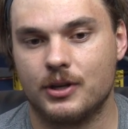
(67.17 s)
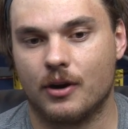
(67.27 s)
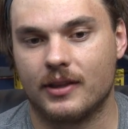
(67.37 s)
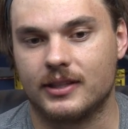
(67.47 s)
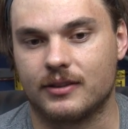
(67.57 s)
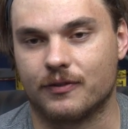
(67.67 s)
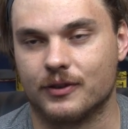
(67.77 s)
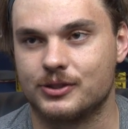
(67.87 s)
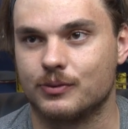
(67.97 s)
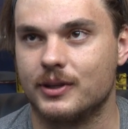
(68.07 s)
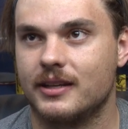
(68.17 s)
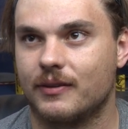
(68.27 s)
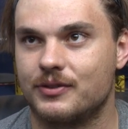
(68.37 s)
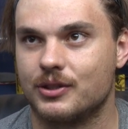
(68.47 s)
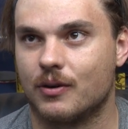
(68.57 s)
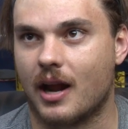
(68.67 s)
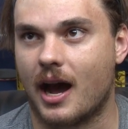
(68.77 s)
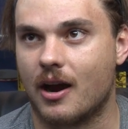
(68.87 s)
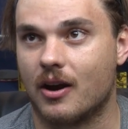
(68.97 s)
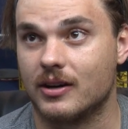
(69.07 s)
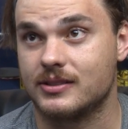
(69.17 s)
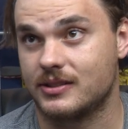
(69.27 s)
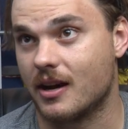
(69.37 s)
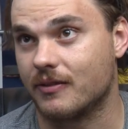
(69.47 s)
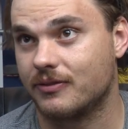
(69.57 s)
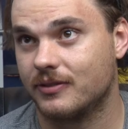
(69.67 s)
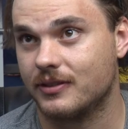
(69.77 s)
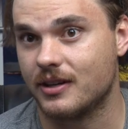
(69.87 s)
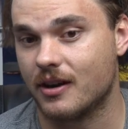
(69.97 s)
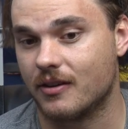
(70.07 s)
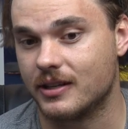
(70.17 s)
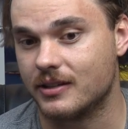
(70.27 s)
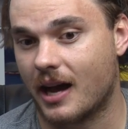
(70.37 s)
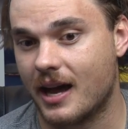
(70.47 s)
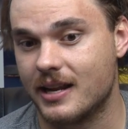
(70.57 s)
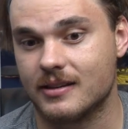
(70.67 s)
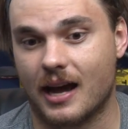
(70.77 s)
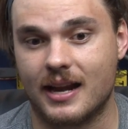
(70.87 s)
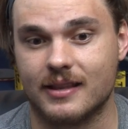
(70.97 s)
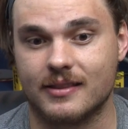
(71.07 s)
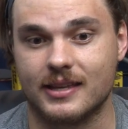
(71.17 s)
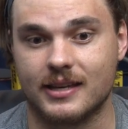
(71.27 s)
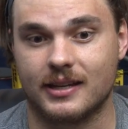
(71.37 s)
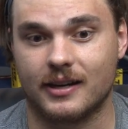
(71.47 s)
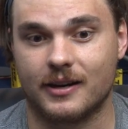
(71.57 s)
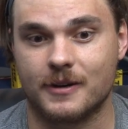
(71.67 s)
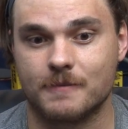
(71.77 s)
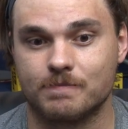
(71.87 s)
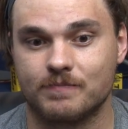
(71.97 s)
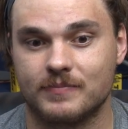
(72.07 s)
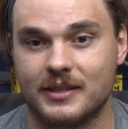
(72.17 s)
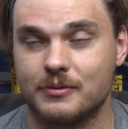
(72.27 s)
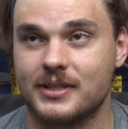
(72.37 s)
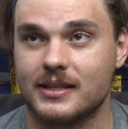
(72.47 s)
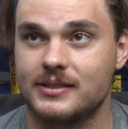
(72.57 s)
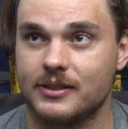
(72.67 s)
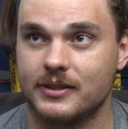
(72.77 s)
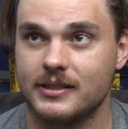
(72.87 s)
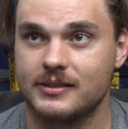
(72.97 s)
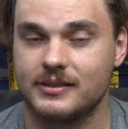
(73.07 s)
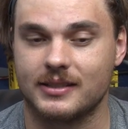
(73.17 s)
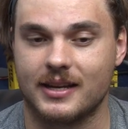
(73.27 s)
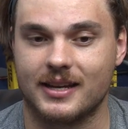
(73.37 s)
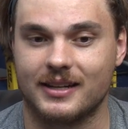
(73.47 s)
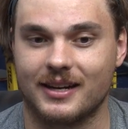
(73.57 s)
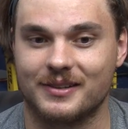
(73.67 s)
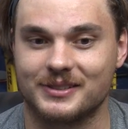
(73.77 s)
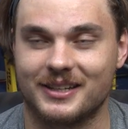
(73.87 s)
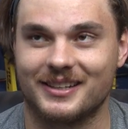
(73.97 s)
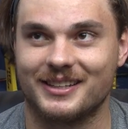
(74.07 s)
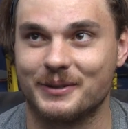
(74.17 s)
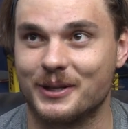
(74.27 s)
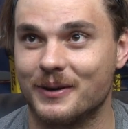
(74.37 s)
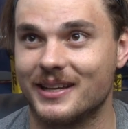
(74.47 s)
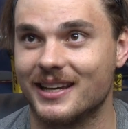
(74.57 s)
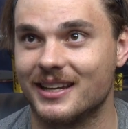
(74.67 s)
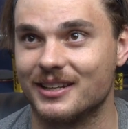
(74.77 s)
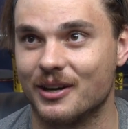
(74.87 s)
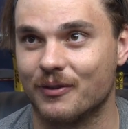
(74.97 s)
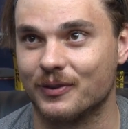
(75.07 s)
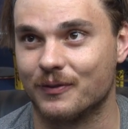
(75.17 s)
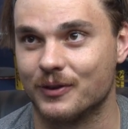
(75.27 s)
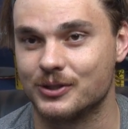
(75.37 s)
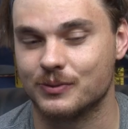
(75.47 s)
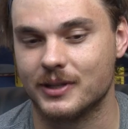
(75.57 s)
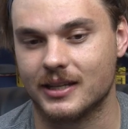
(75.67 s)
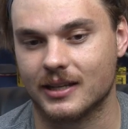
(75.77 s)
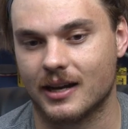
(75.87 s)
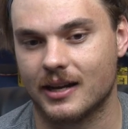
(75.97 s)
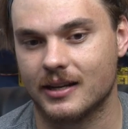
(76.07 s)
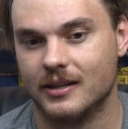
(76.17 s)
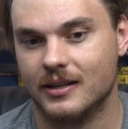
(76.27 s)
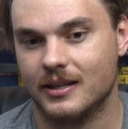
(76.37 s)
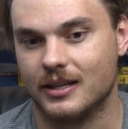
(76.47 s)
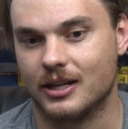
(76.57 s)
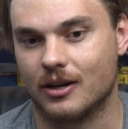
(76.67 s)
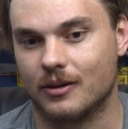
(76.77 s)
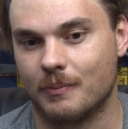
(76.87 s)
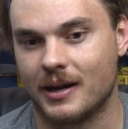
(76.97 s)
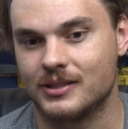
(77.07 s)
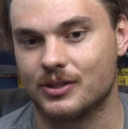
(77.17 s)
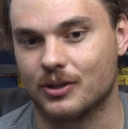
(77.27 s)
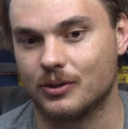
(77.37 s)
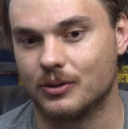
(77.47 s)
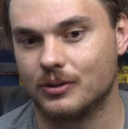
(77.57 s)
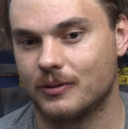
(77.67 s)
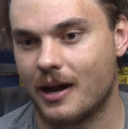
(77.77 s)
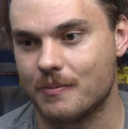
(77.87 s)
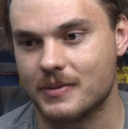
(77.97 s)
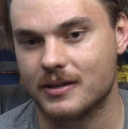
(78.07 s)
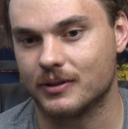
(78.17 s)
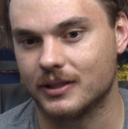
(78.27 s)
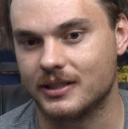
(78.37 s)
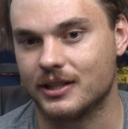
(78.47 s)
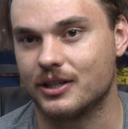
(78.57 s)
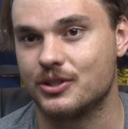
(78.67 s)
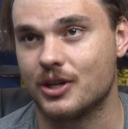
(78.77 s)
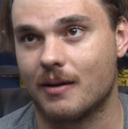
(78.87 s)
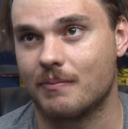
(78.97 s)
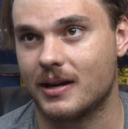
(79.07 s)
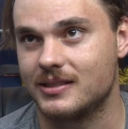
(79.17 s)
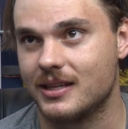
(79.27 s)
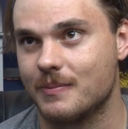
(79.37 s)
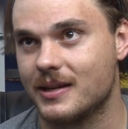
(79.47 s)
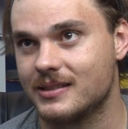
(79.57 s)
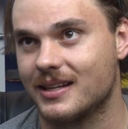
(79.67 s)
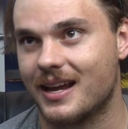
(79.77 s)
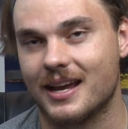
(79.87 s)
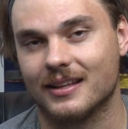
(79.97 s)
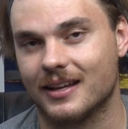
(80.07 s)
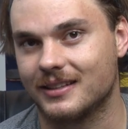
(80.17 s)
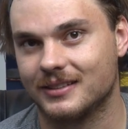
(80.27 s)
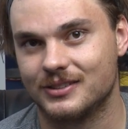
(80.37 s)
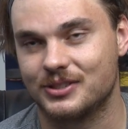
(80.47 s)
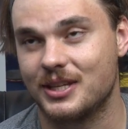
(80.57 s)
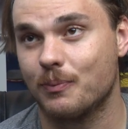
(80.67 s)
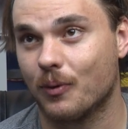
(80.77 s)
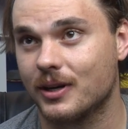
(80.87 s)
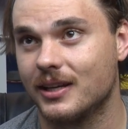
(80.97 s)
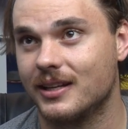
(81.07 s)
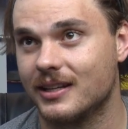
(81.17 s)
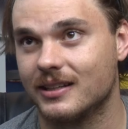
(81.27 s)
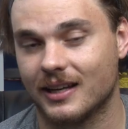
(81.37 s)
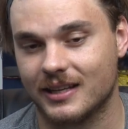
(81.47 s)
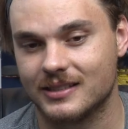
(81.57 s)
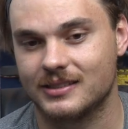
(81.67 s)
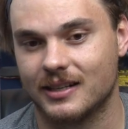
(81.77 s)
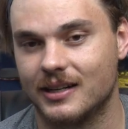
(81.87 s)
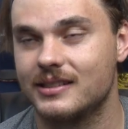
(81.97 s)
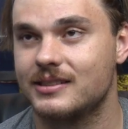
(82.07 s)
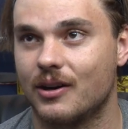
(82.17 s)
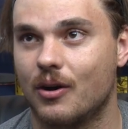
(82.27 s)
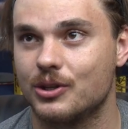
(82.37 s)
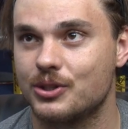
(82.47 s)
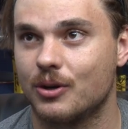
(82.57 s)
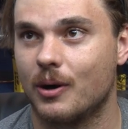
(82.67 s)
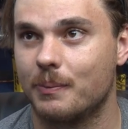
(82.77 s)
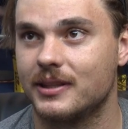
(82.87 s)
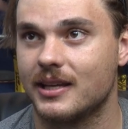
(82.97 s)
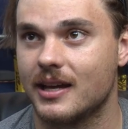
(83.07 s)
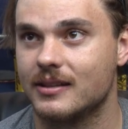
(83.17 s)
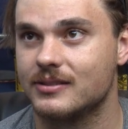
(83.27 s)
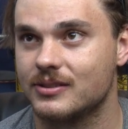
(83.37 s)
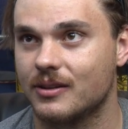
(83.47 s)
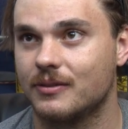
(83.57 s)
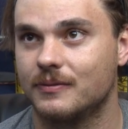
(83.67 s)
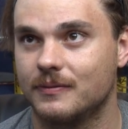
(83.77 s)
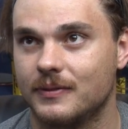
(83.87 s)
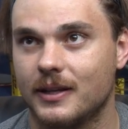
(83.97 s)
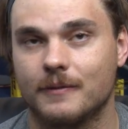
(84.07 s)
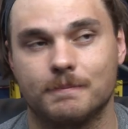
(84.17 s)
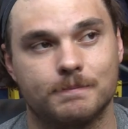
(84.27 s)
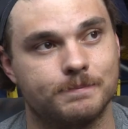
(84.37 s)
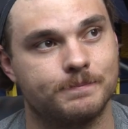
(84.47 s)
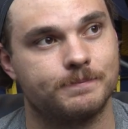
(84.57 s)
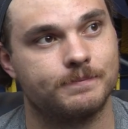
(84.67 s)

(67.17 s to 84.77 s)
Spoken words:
You know, I think the first week, after you go on IR, it's tough, you know. And I didn't think it was that serious. And I was like, oh, here we go again, you know, for the first week. And I, you know, my circle around me really did a good job. My teammates said, hey, like, just keep working. And like, it's gonna all show up at the end. So, yeah.